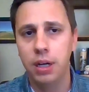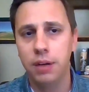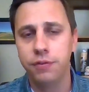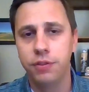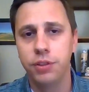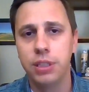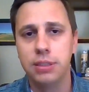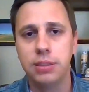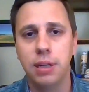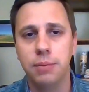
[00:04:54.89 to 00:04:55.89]
for
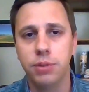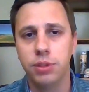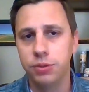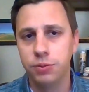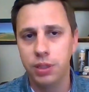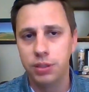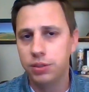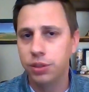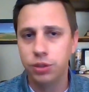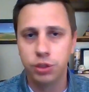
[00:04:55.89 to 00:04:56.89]
these numbers, whether
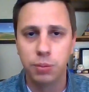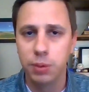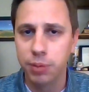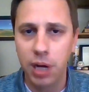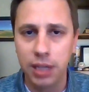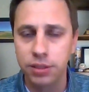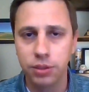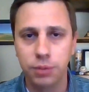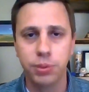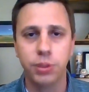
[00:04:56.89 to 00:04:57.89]
it's consumer prices
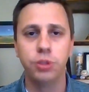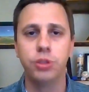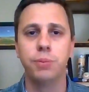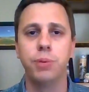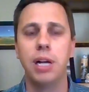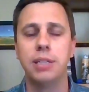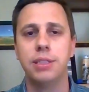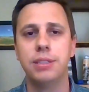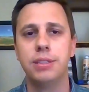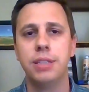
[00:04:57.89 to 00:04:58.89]
or producer
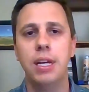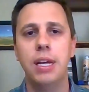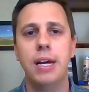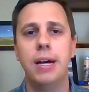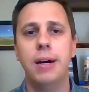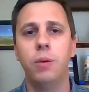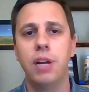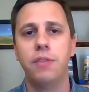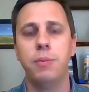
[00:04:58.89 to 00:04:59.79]
prices. whatever